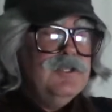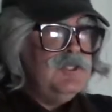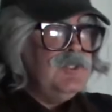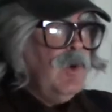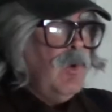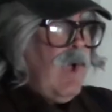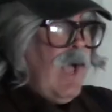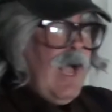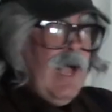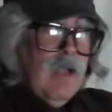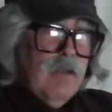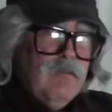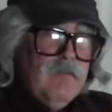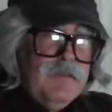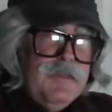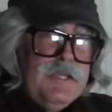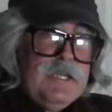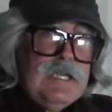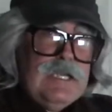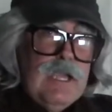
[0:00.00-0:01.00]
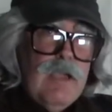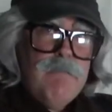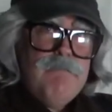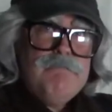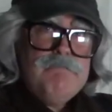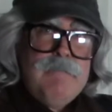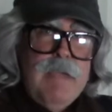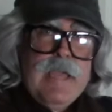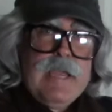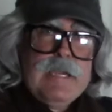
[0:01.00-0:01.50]
So the
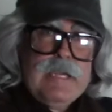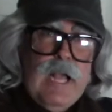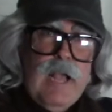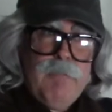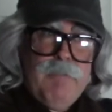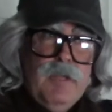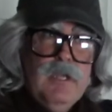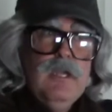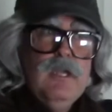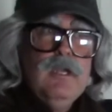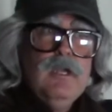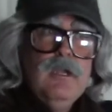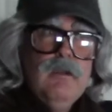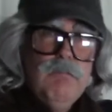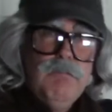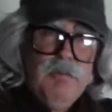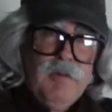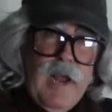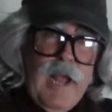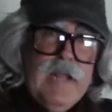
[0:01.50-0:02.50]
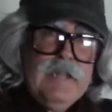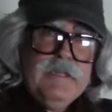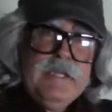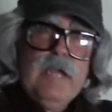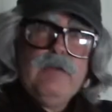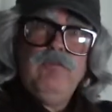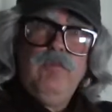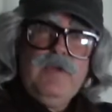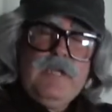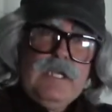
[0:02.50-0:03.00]
made-up brand
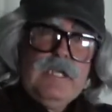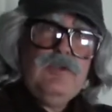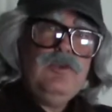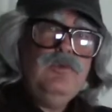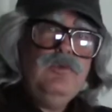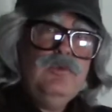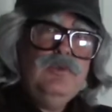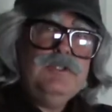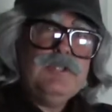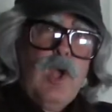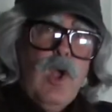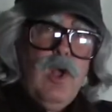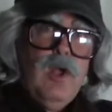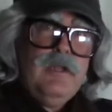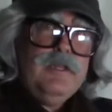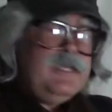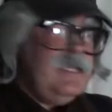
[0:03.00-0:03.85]
that we use on